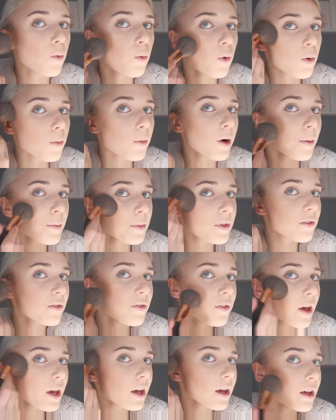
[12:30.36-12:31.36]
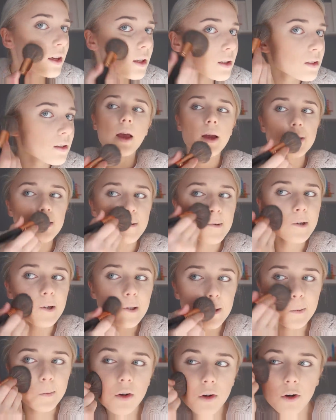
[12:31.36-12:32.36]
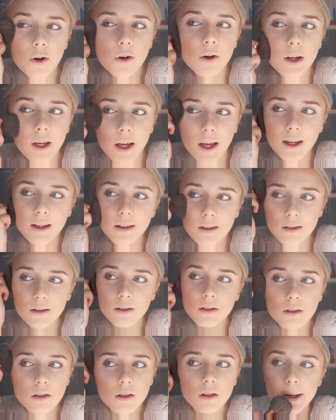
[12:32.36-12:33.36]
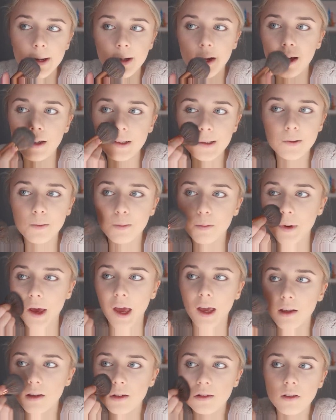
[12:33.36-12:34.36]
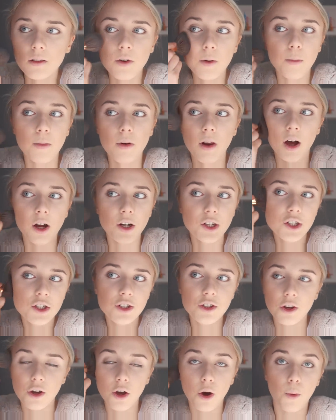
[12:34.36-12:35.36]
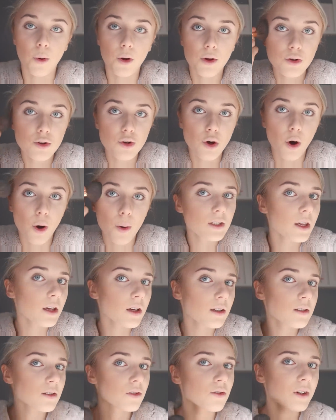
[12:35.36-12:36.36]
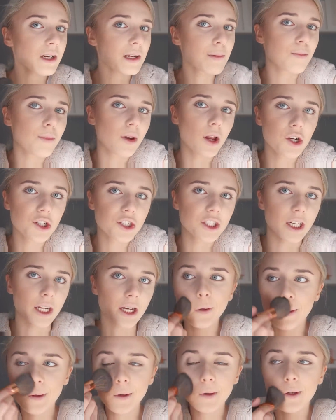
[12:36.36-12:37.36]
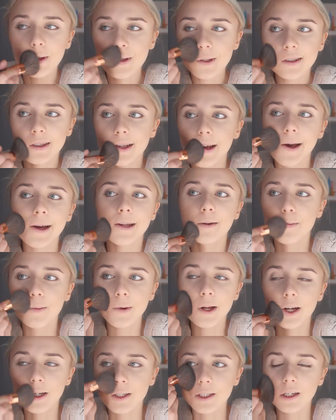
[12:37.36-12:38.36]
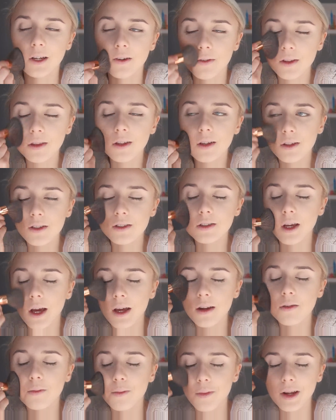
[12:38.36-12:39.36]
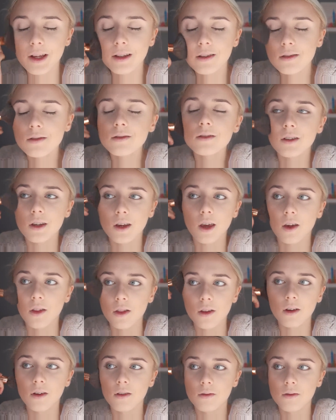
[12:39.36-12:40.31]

warm up the face. It just creates a nice base for blush to go on top. See, because it's already blushy. So then you just add blush and everything just kind of blends together.